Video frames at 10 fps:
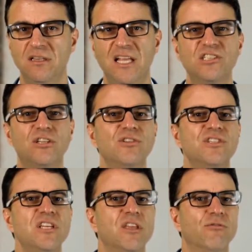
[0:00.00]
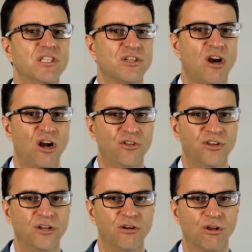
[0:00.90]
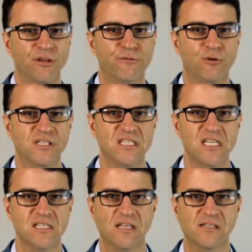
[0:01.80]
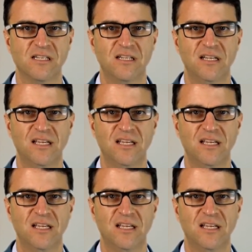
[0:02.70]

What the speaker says: let's go see the Ritz-Carlton or the Four Seasons,